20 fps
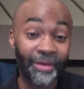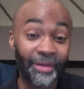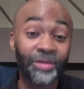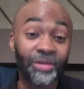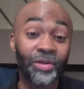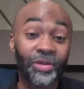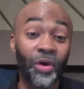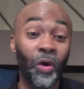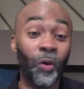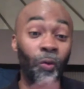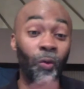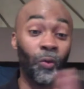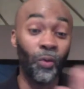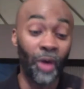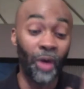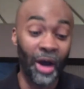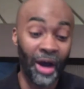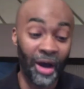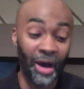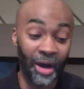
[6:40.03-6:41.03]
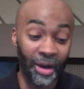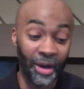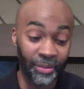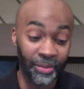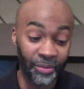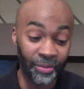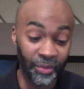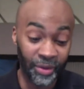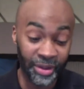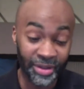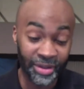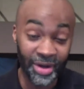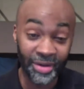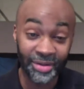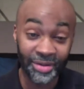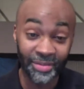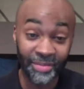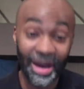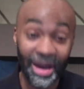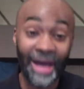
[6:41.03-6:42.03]
So I want to
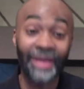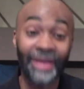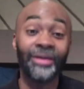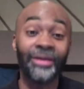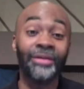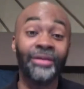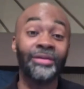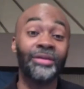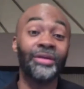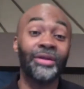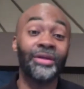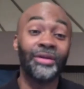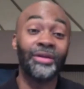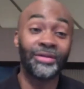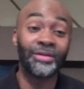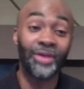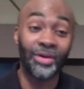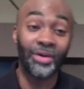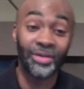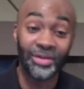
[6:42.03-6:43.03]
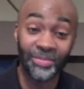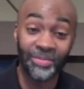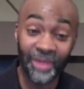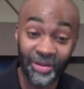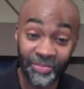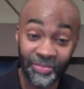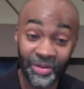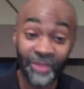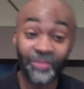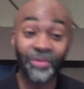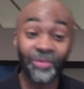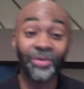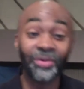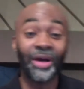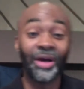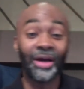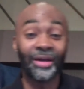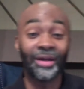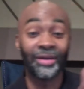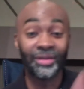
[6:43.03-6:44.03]
talk to Maya, talk to some other people,
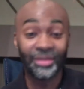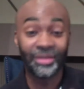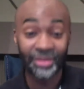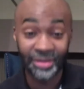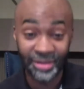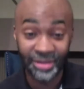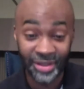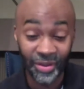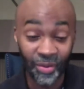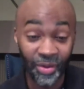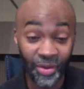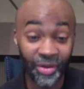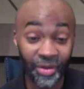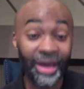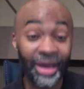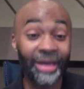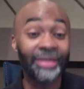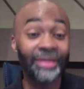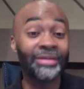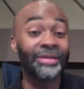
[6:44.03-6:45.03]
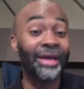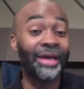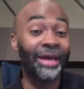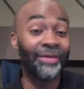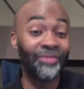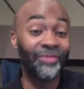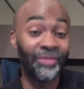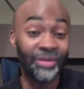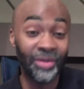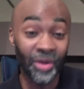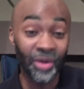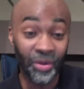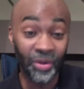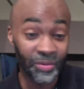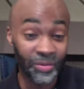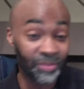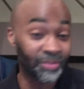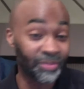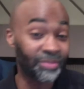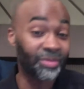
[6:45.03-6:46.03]
kind of see where their head is at, you know,
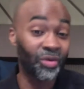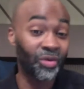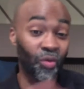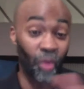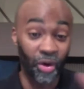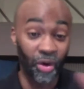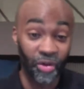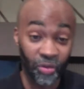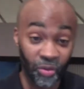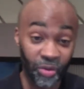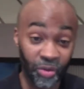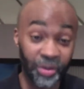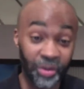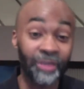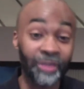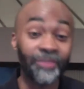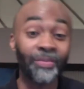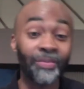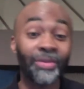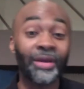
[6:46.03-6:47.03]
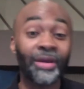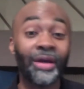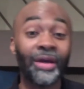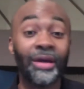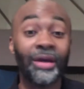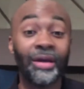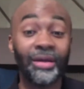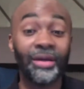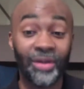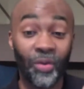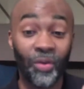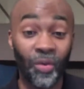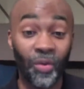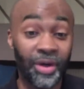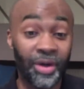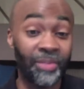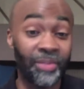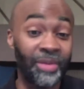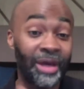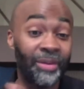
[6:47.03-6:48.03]
work through it, because I
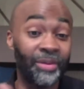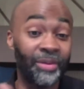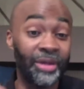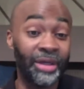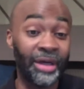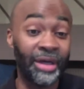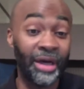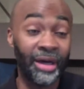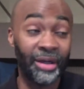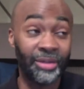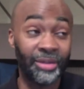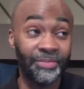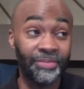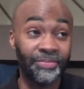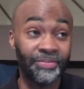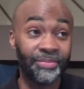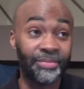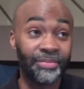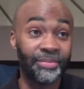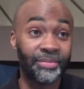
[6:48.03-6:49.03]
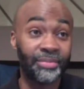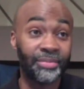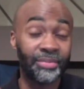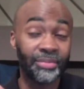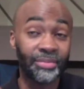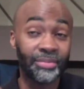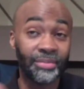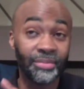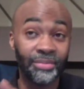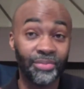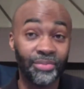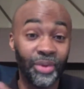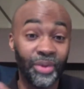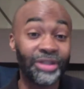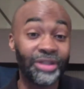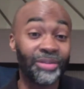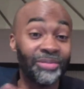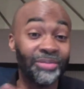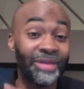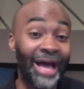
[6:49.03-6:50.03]
want to be able to bring
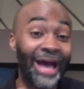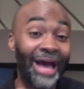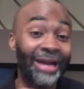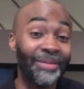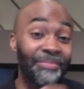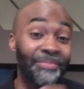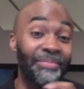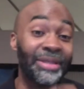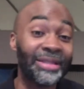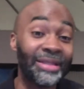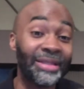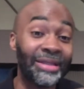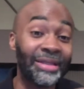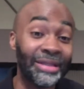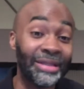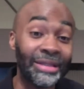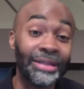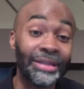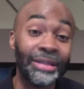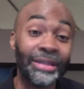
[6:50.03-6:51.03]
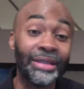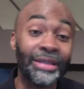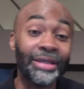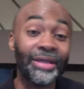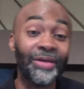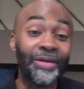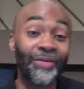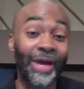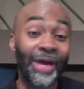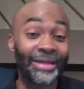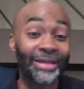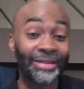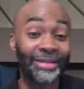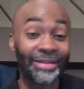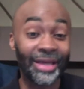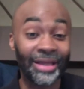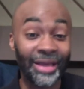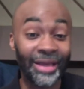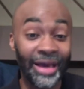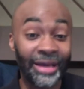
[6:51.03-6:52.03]
some dynamicity, if I can
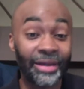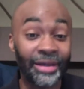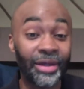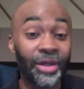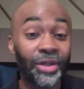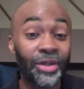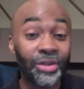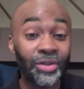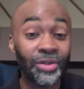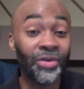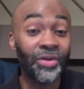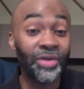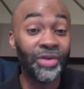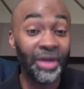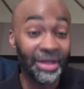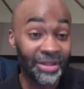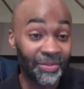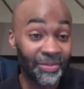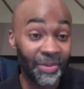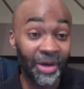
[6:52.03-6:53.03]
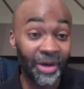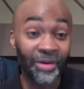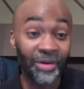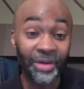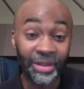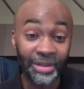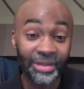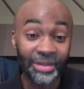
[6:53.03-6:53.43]
say that, to the experience.